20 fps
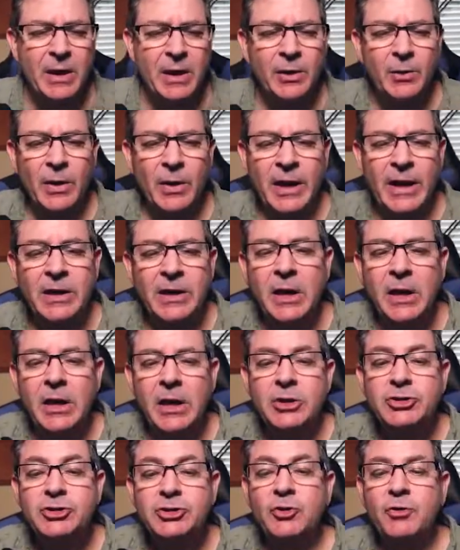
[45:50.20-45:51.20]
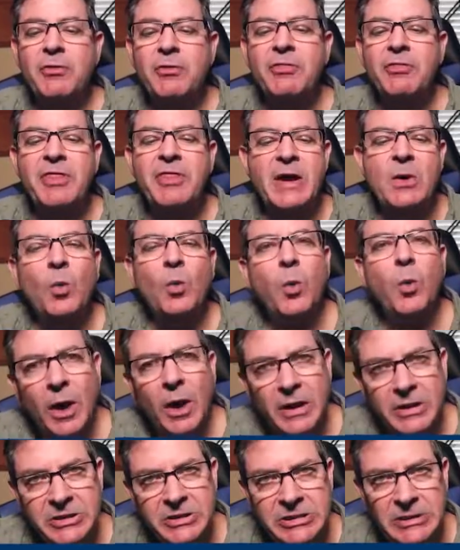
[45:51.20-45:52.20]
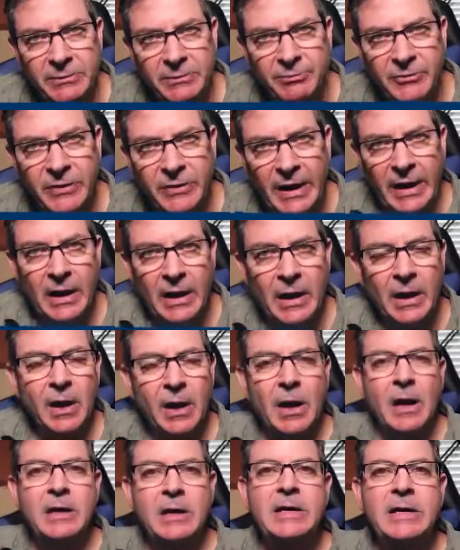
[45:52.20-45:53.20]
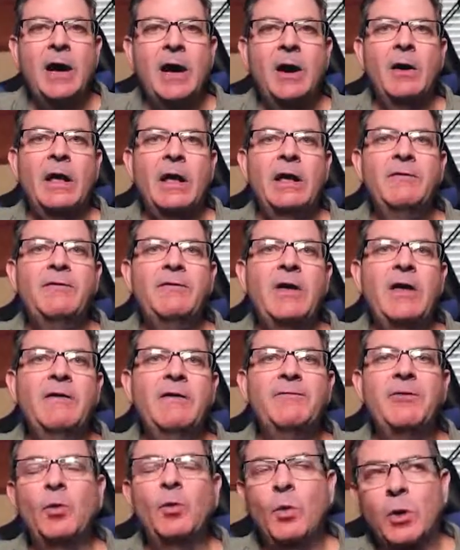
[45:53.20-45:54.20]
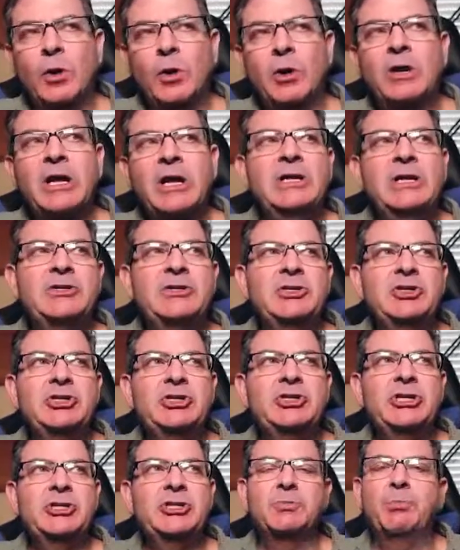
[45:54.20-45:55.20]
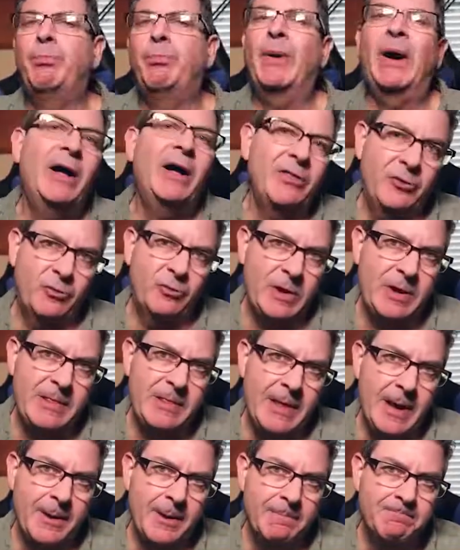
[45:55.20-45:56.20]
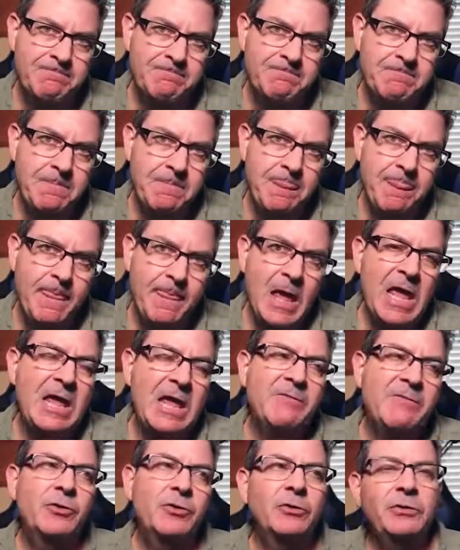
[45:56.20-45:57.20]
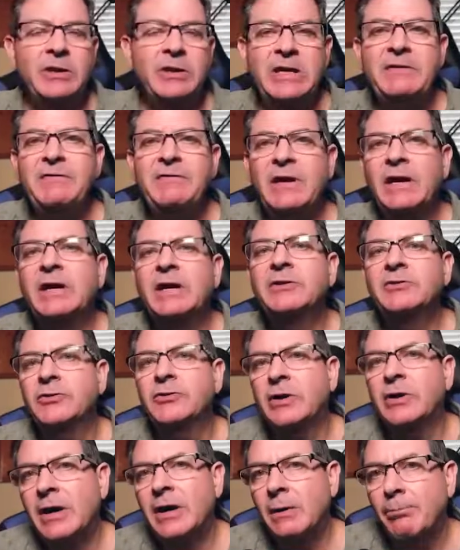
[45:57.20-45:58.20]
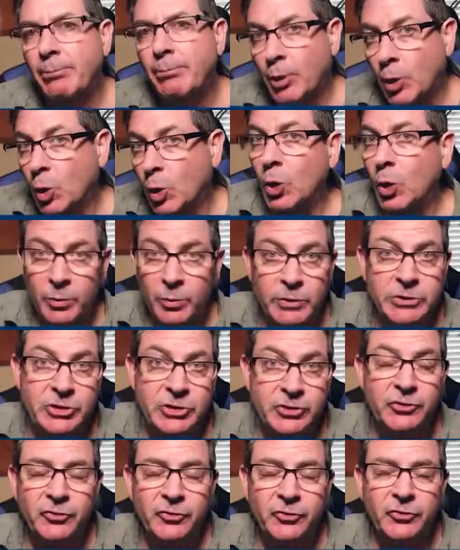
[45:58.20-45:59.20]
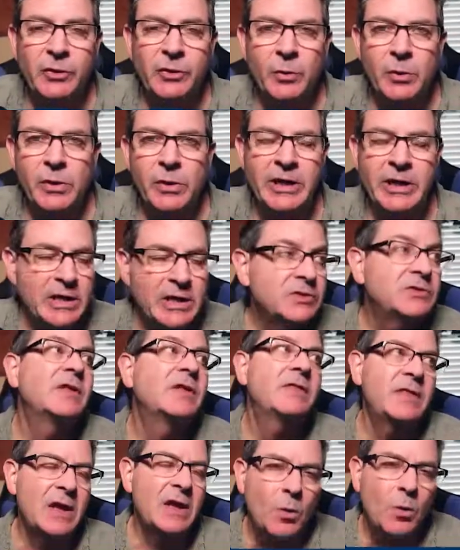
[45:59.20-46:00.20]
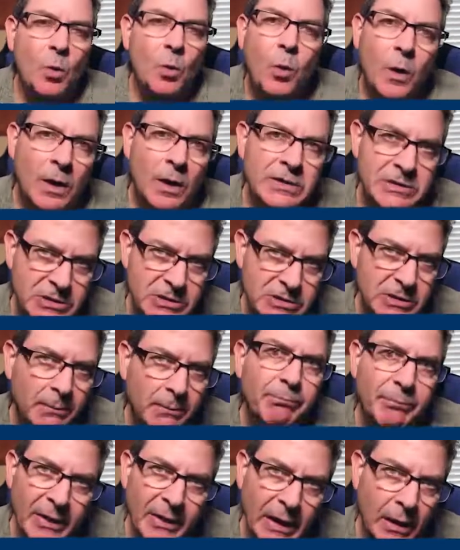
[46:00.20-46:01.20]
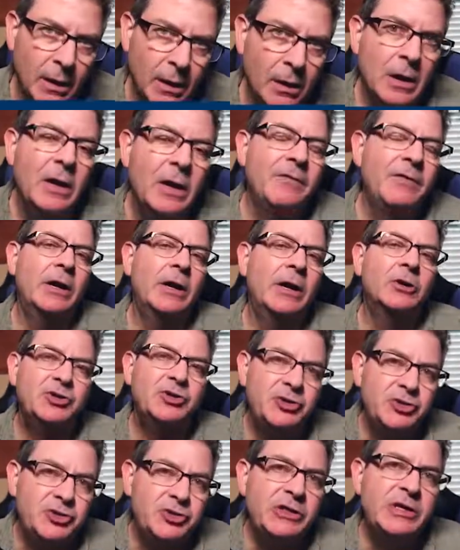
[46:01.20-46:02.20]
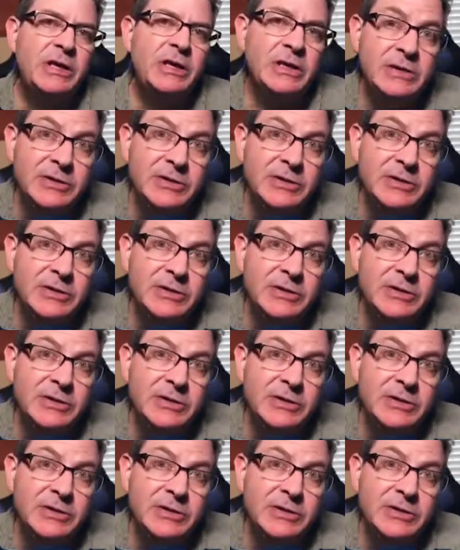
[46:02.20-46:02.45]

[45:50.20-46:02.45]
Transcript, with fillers: right? So they want something. Now, if if the work isn't just bothering them, if they're leaving because they're kind of bored, which is usually what it is, then they want something. They are seeking